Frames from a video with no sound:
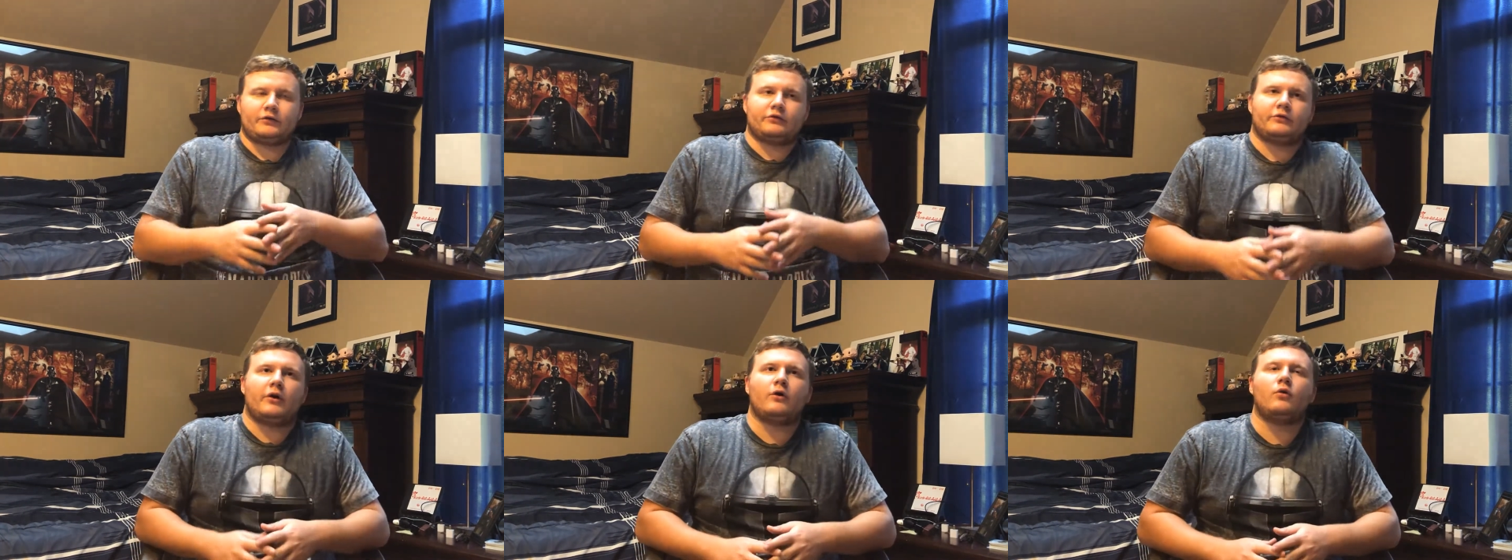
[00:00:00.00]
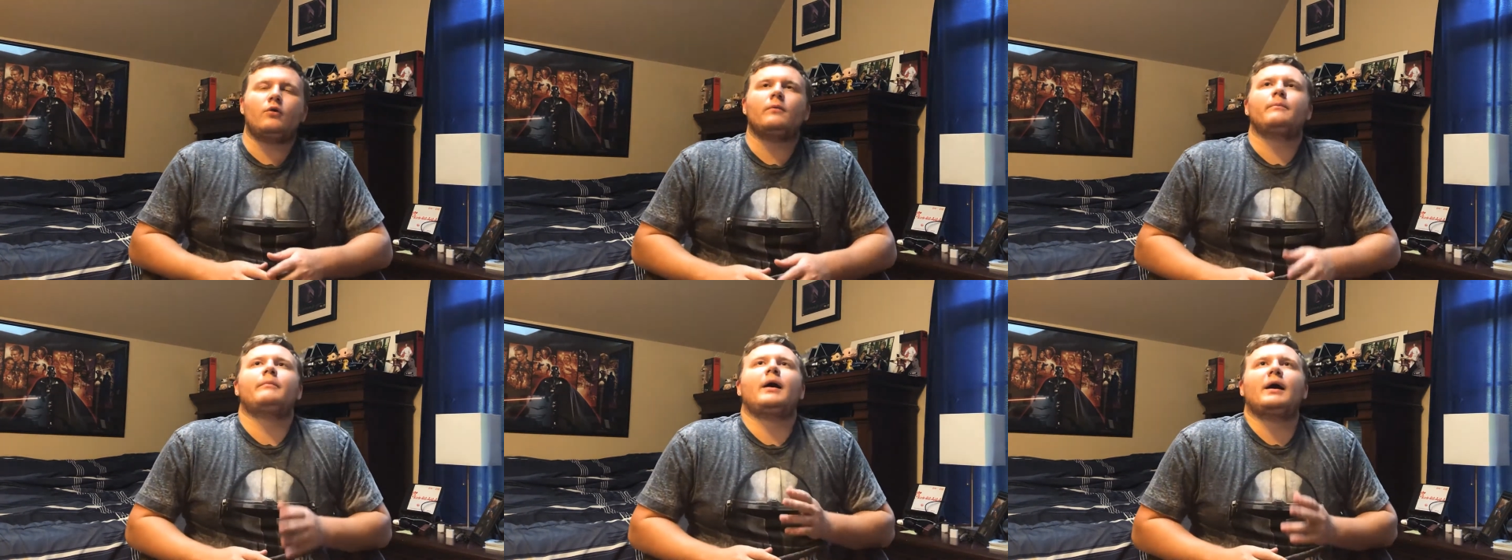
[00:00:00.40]

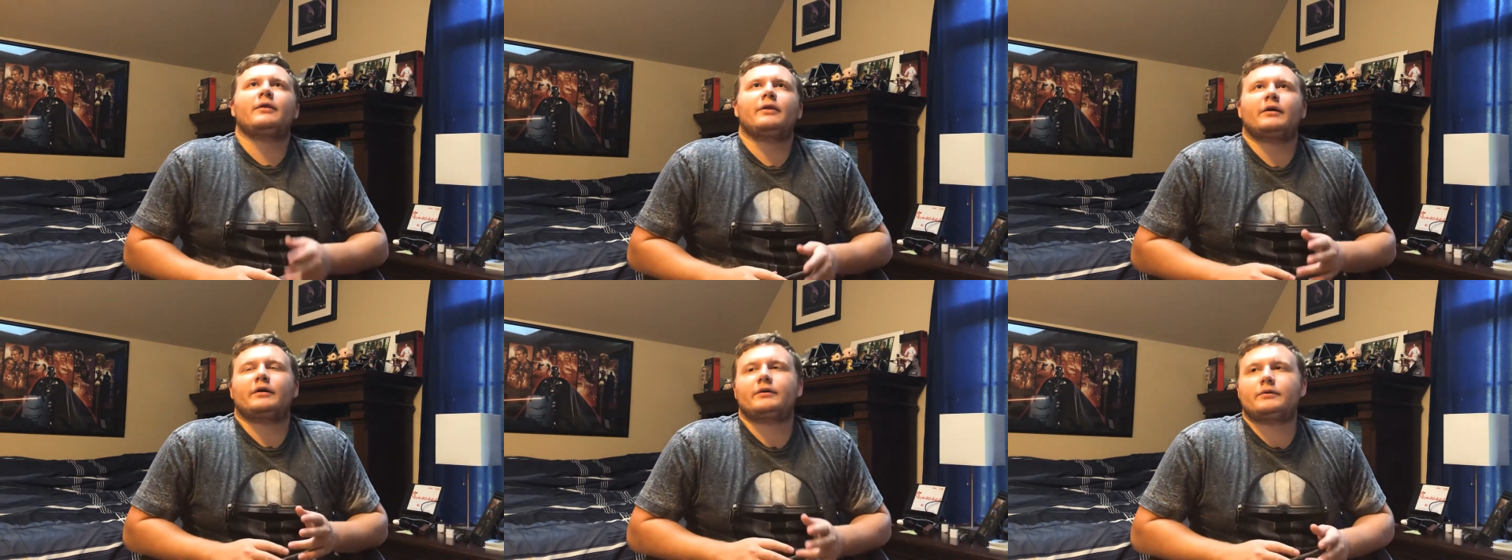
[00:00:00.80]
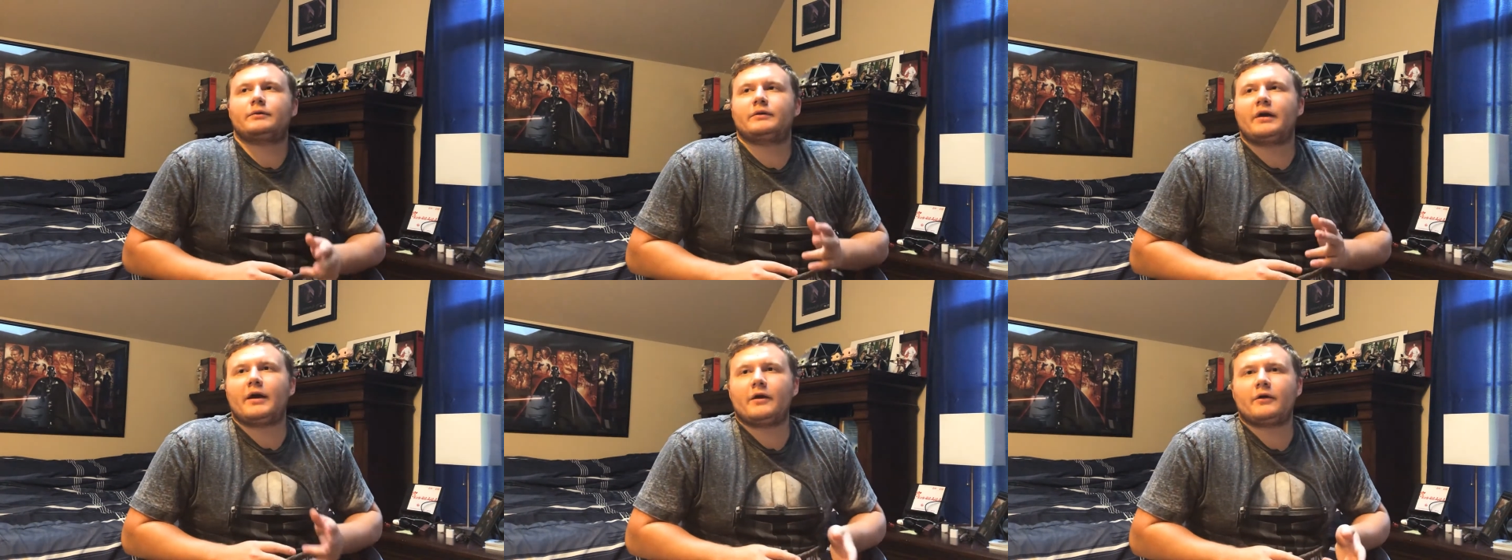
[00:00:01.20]
So by the
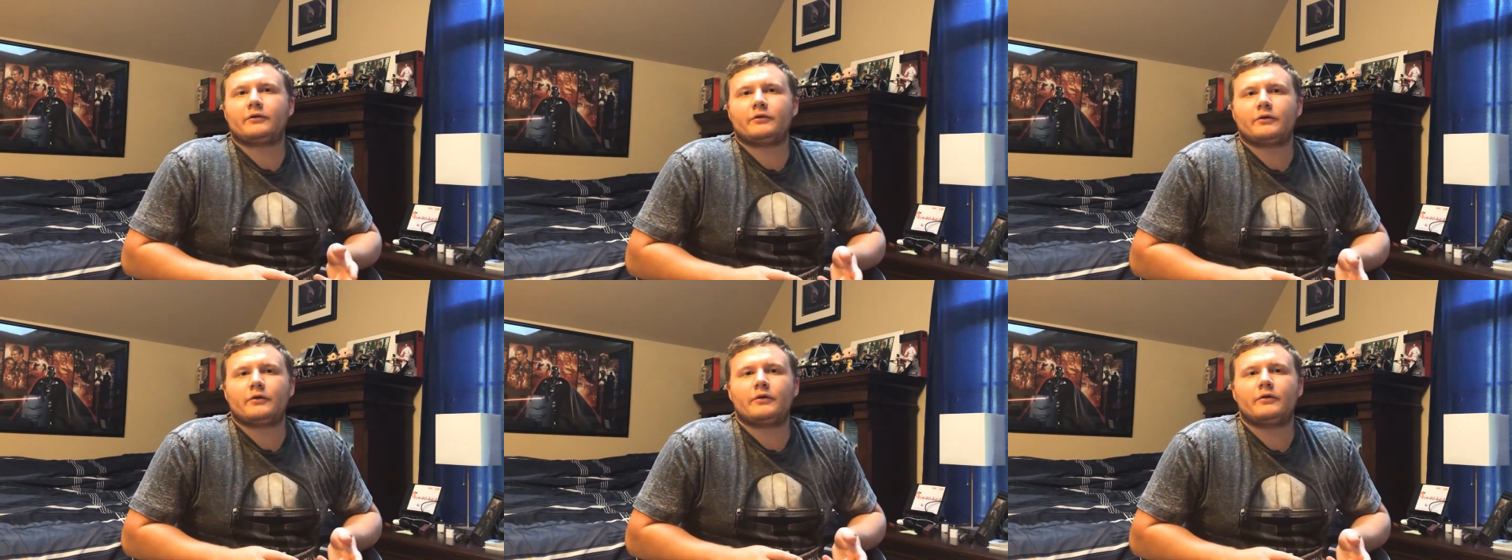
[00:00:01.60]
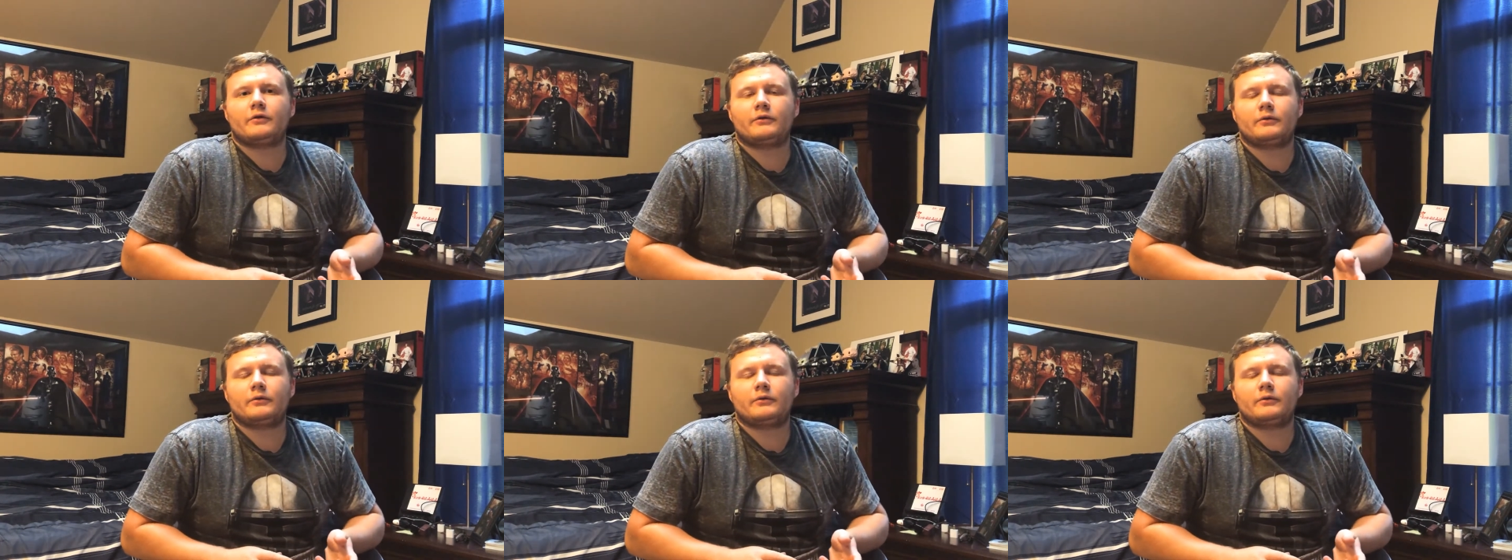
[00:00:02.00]
character